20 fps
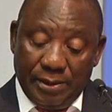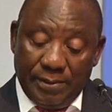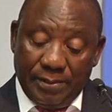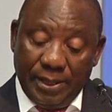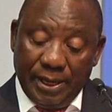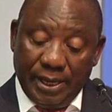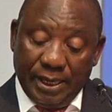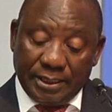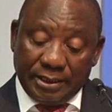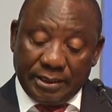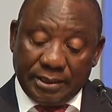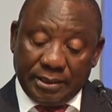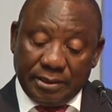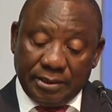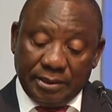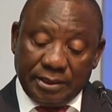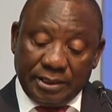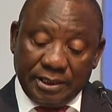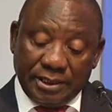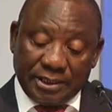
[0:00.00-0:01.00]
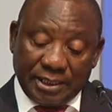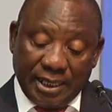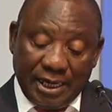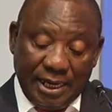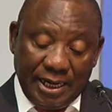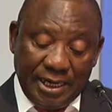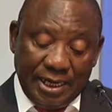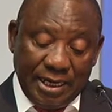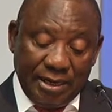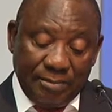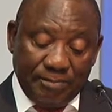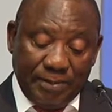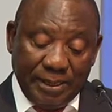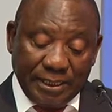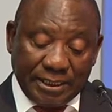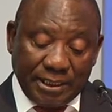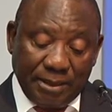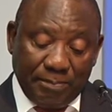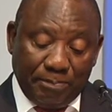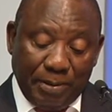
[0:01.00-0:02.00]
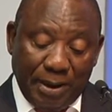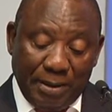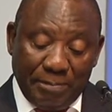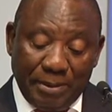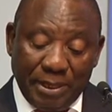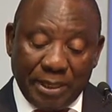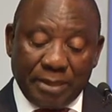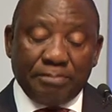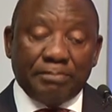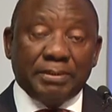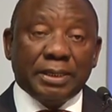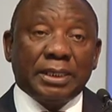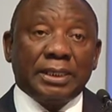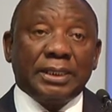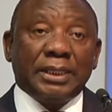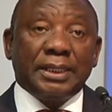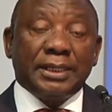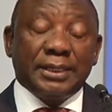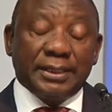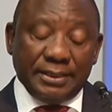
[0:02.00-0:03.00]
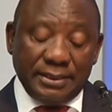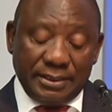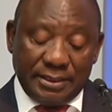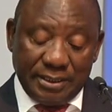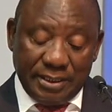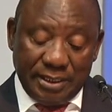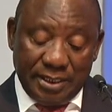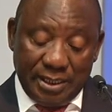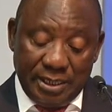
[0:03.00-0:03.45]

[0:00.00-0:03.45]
They are designing better public buildings